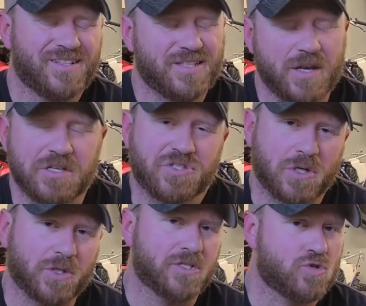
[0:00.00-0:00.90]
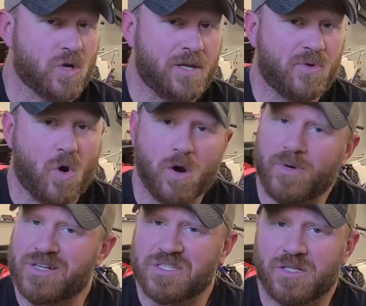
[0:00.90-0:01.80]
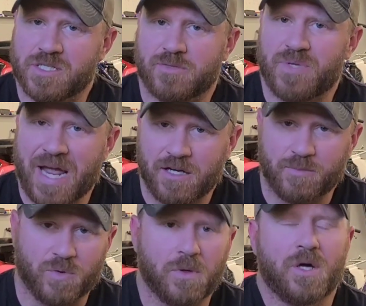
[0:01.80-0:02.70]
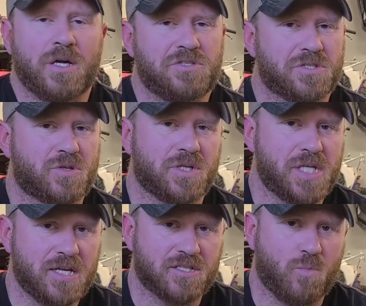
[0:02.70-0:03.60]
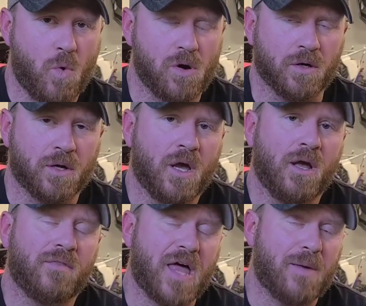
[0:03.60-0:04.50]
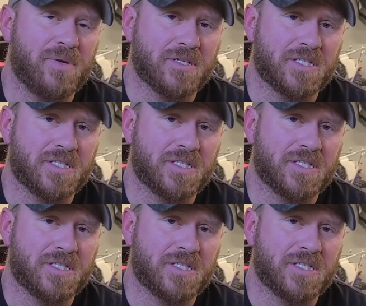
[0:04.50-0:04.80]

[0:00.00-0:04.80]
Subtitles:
Not necessarily a dream car because it is obtainable. It's just going to take some work. That being